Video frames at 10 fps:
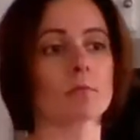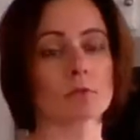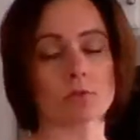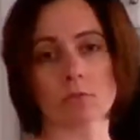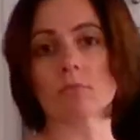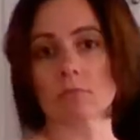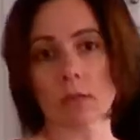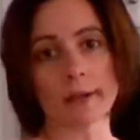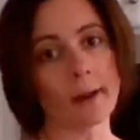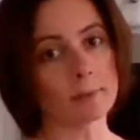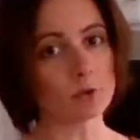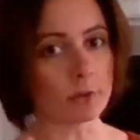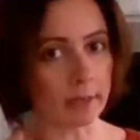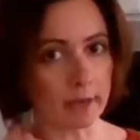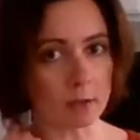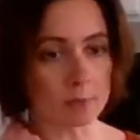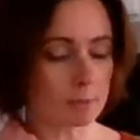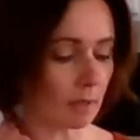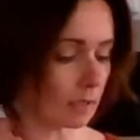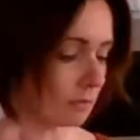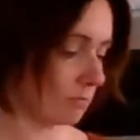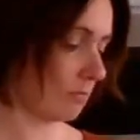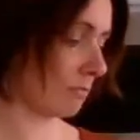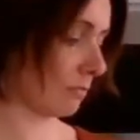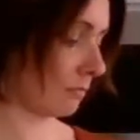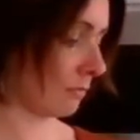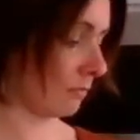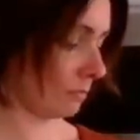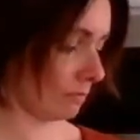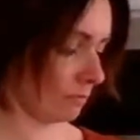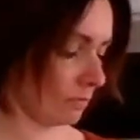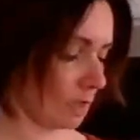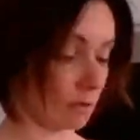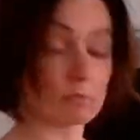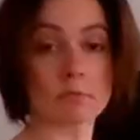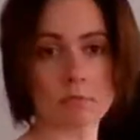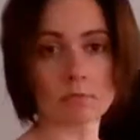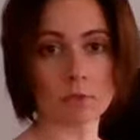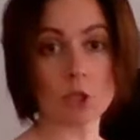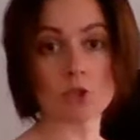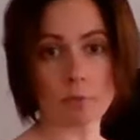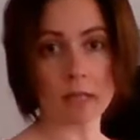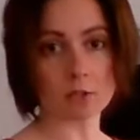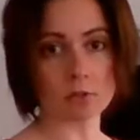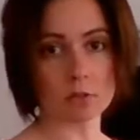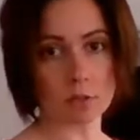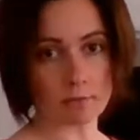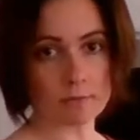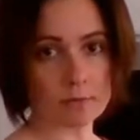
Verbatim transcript: So I'm sure that helps, but like, Ninja makes good stuff.